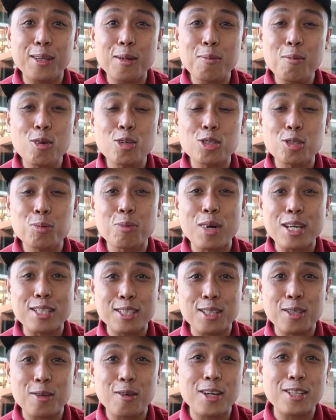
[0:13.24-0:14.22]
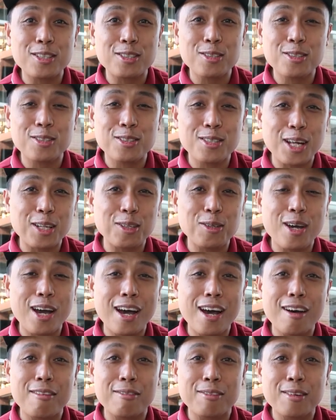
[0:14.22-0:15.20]
the most pressing questions that you
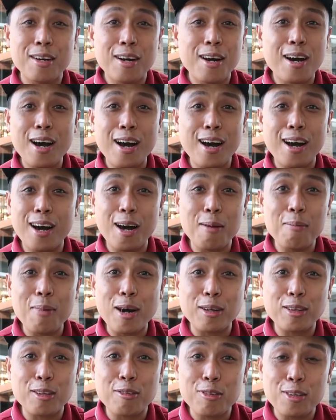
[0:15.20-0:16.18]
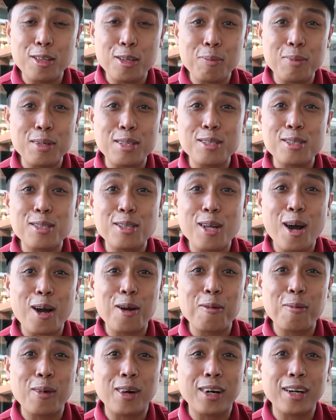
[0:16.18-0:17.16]
have about the Philippine
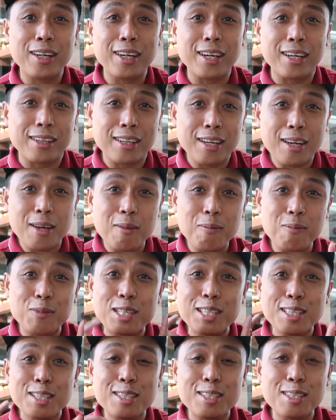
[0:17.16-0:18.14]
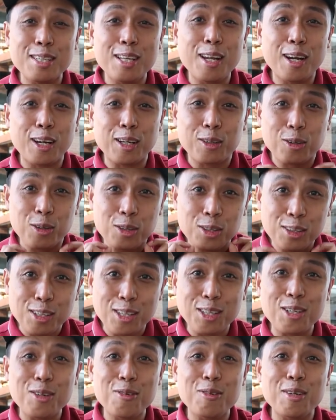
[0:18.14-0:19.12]
stock market. This is still our
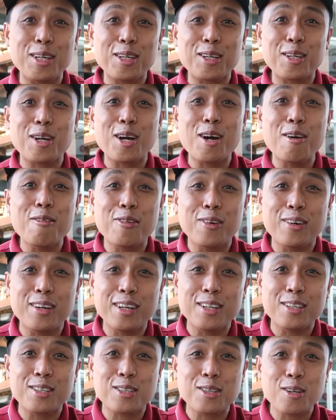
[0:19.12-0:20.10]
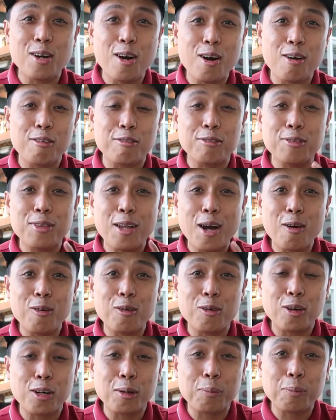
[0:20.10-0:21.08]
continuing coverage of
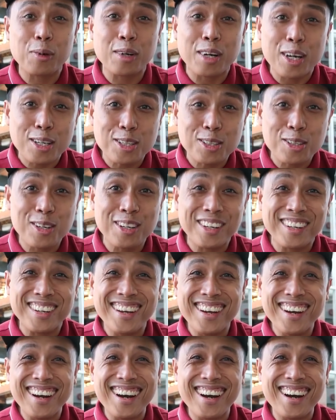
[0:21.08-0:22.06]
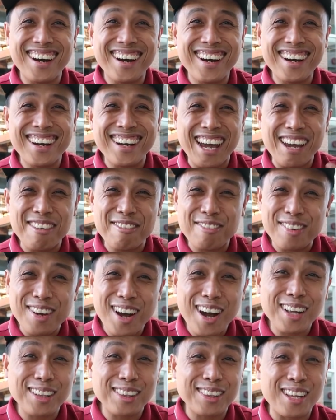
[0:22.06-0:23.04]
Now Corporation. I've
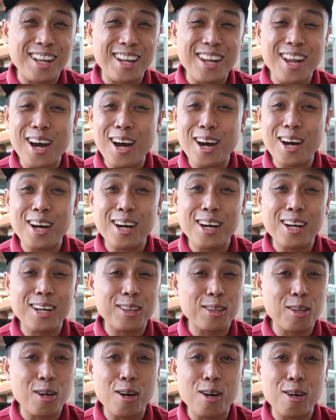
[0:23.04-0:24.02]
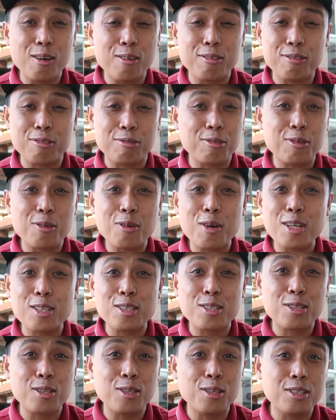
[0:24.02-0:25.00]
got a lot of
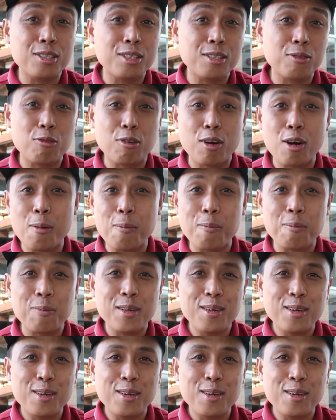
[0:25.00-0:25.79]
questions from